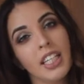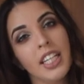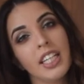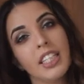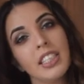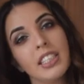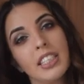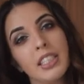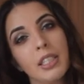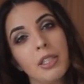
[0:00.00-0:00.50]
it
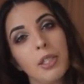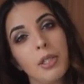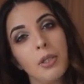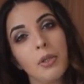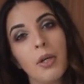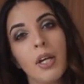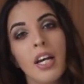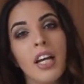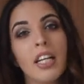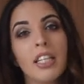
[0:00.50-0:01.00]

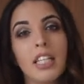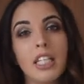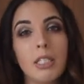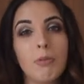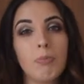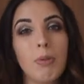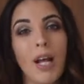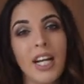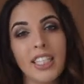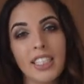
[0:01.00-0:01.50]
into
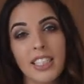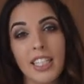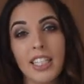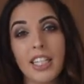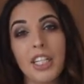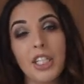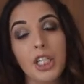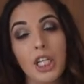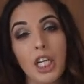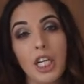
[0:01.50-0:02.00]
these black
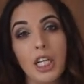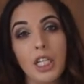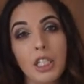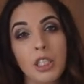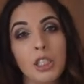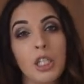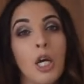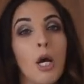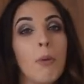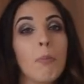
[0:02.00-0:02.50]
skinny
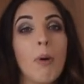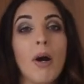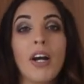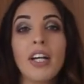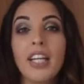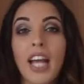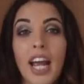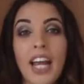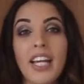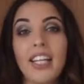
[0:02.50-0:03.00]
jeans, but
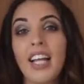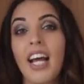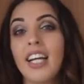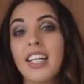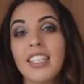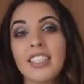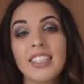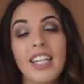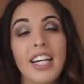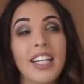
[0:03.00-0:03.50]
again, like
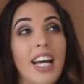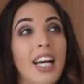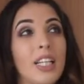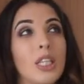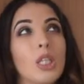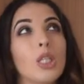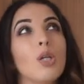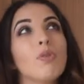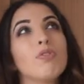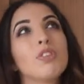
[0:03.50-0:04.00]
I said,
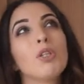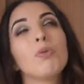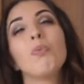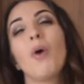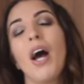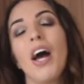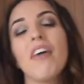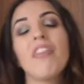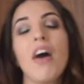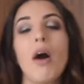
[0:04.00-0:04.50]
I'd love to
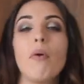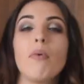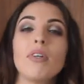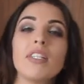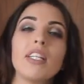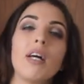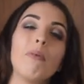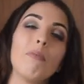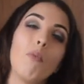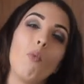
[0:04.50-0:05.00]
wear that
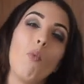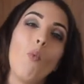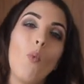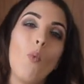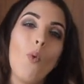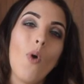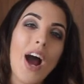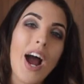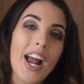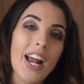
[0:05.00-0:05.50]
with
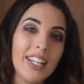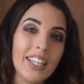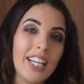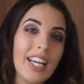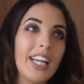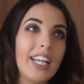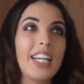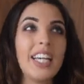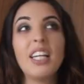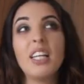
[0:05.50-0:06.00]
some wide
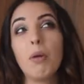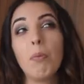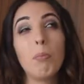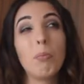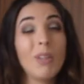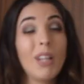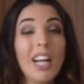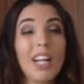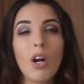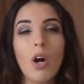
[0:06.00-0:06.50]
leg, either
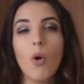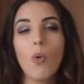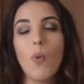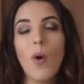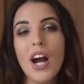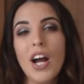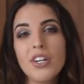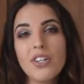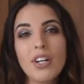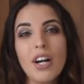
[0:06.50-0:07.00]
black or
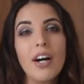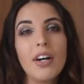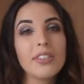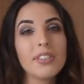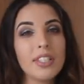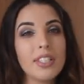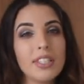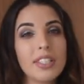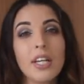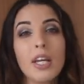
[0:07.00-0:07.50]
white
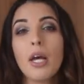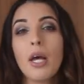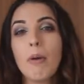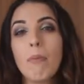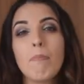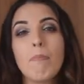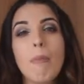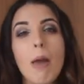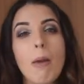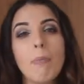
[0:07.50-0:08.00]
trousers,
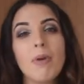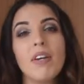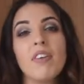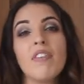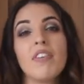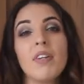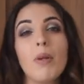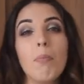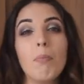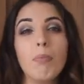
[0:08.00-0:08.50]
maybe
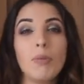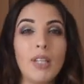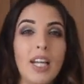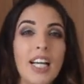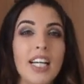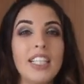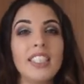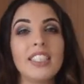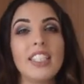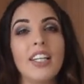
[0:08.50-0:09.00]
even a
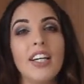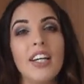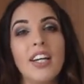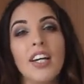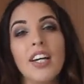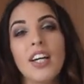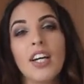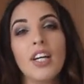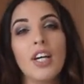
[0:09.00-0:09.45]
blazer